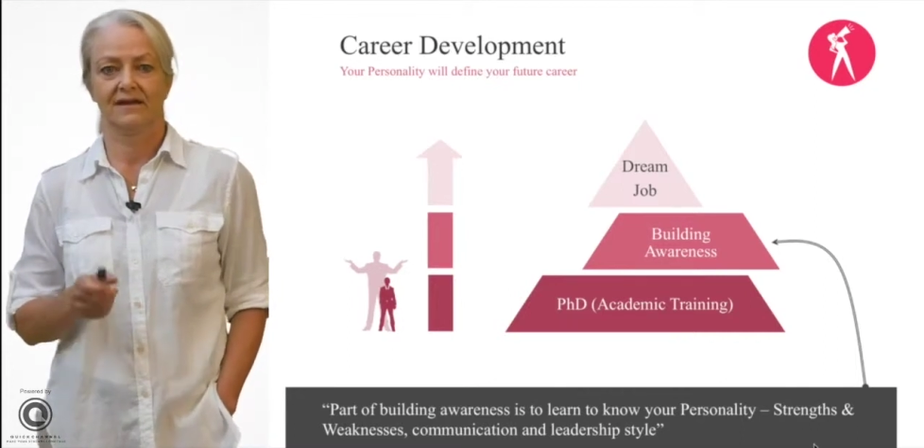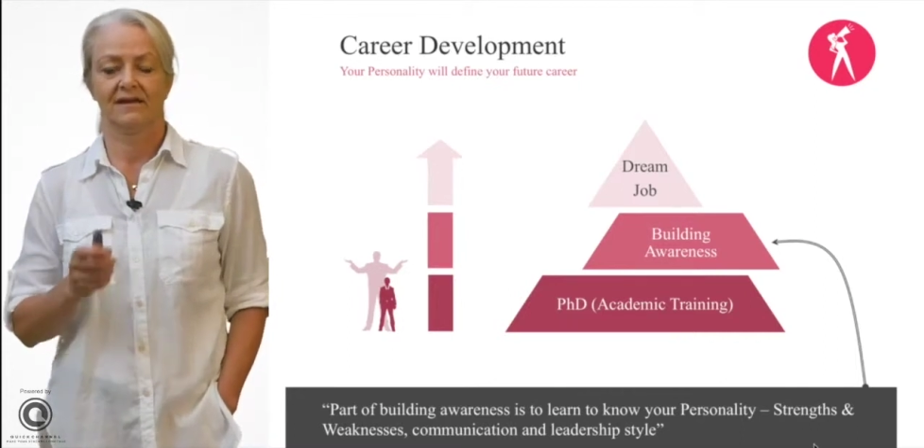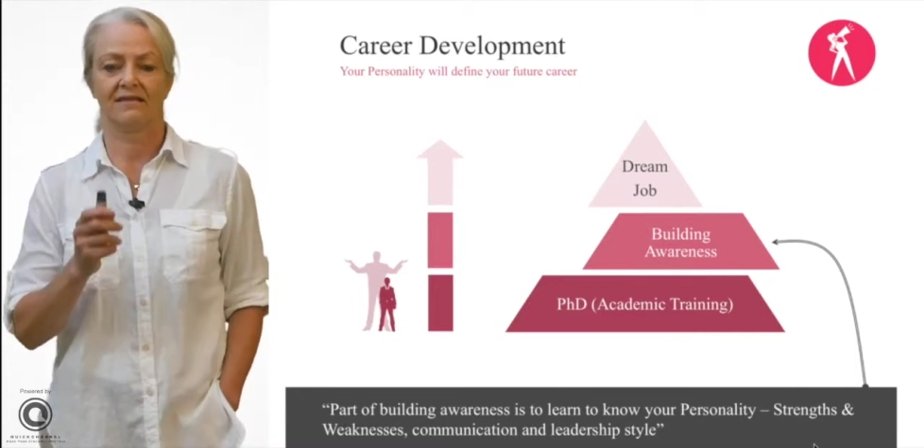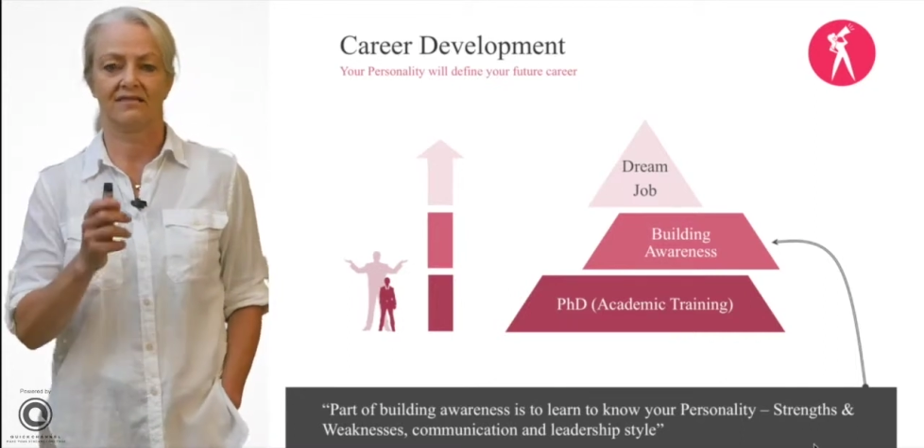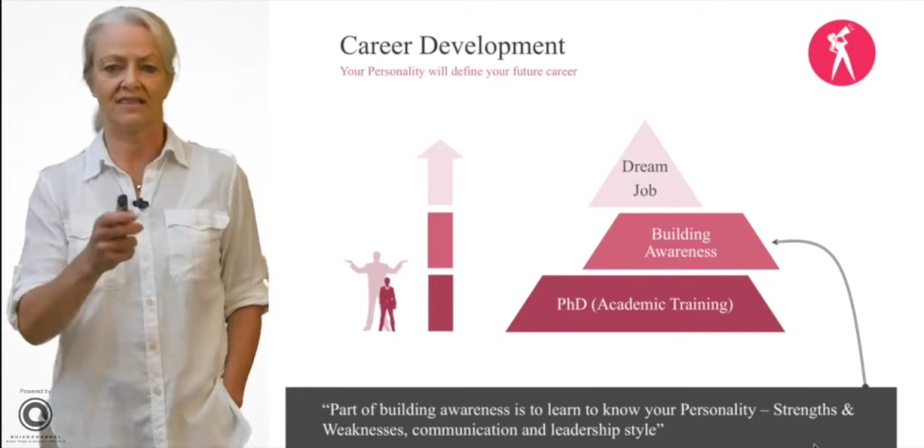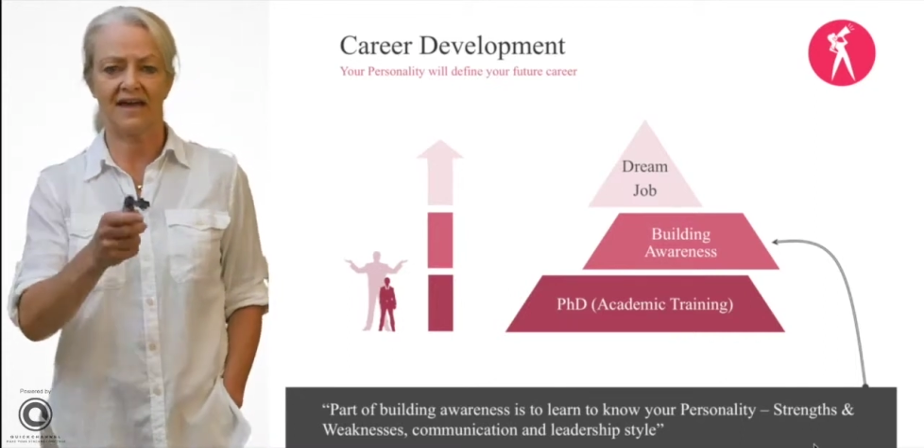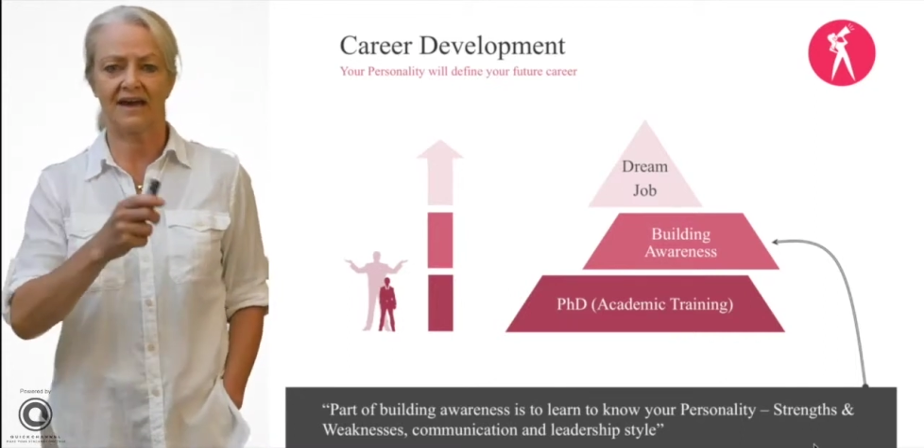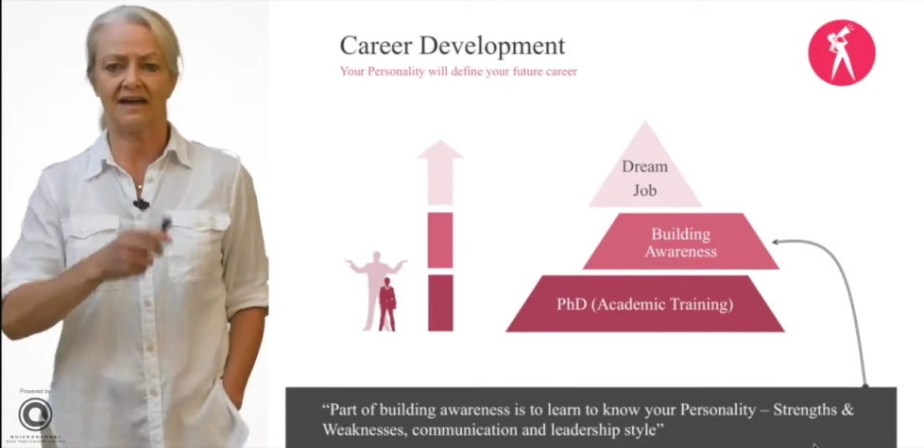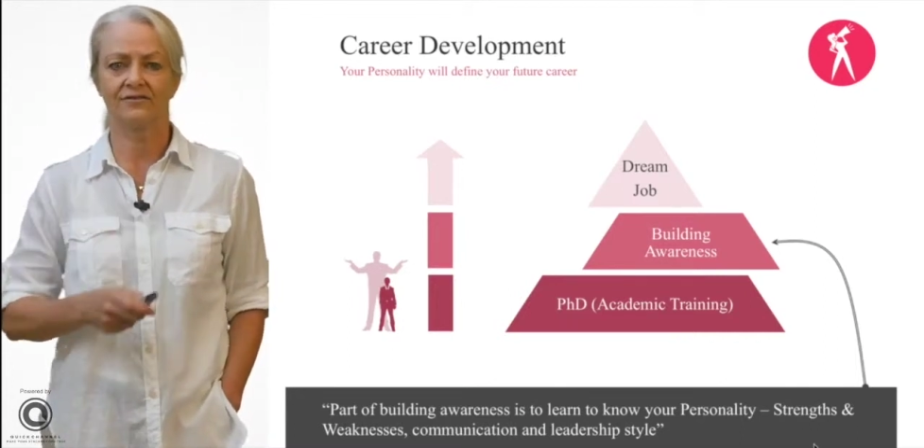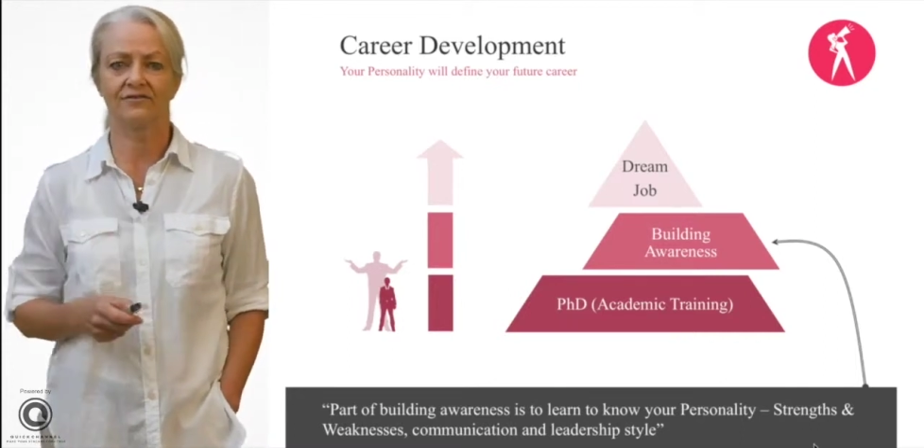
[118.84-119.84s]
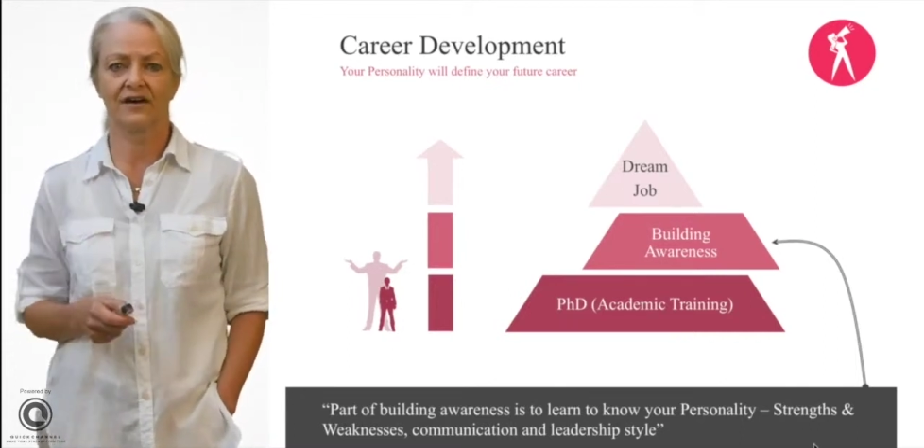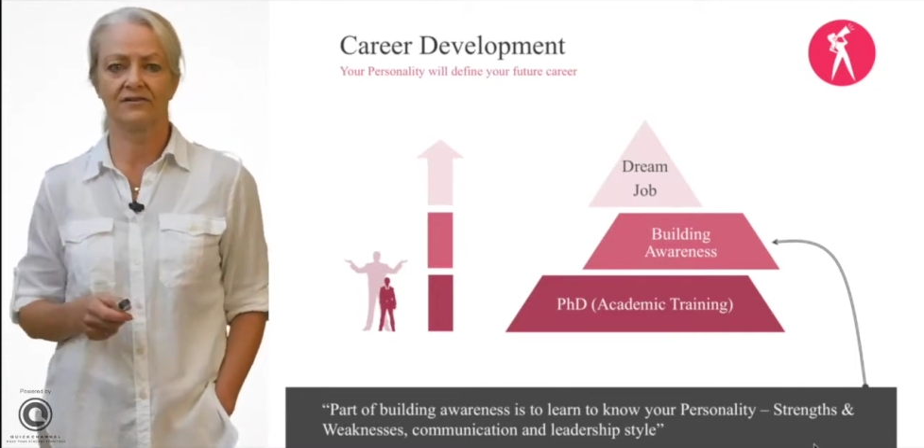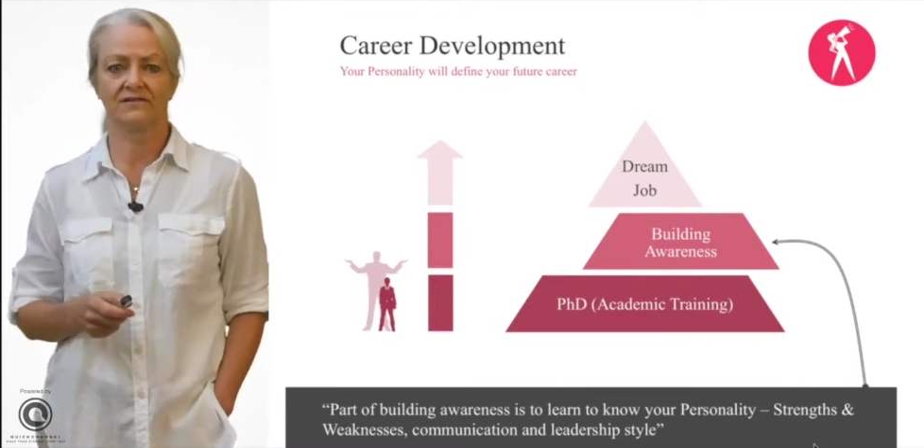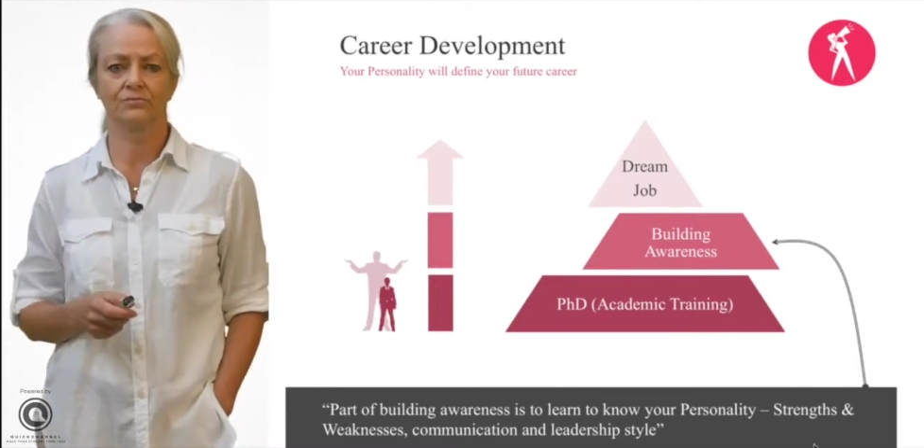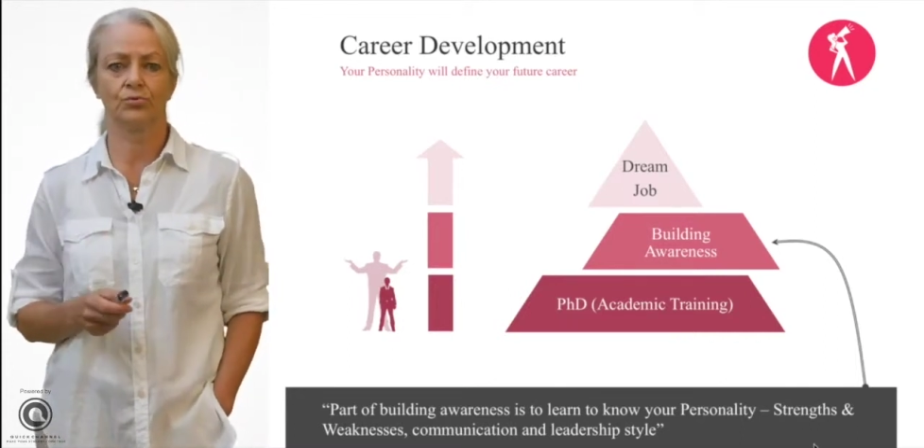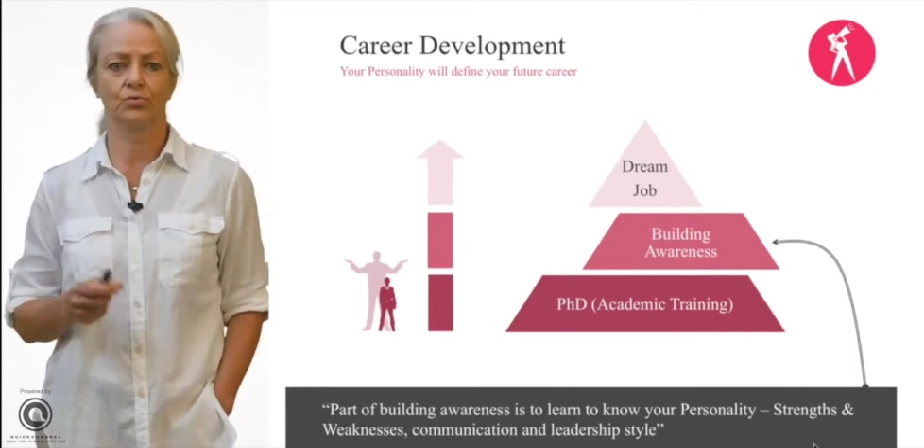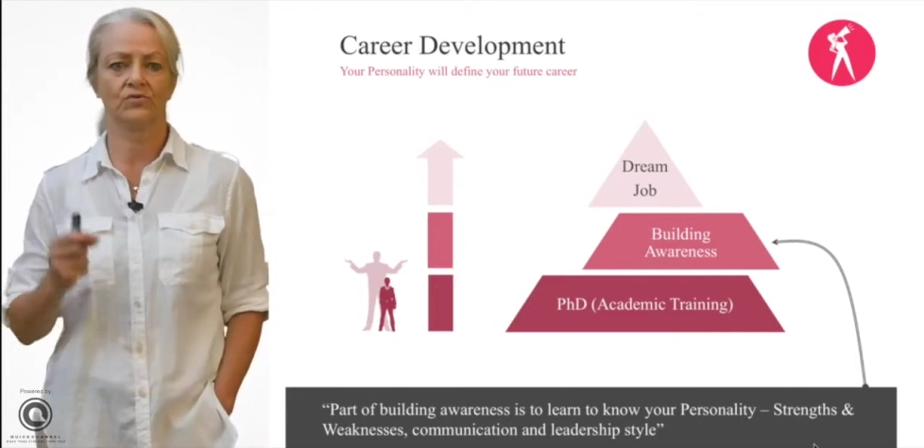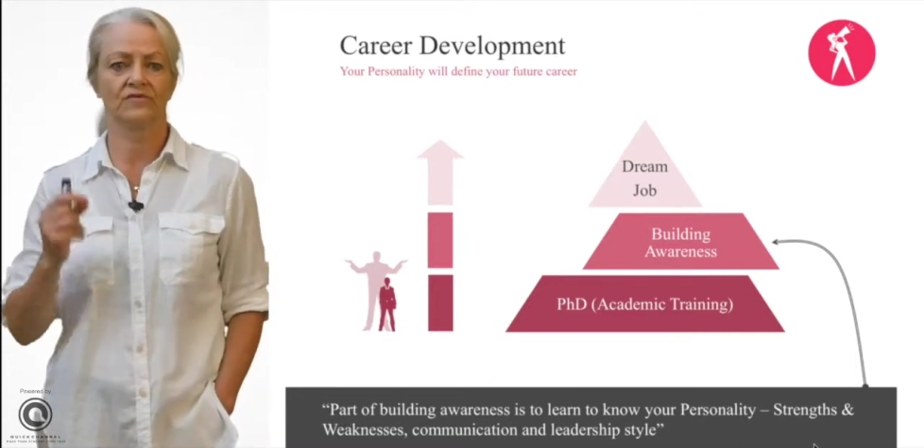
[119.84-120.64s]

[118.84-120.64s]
And there, it's important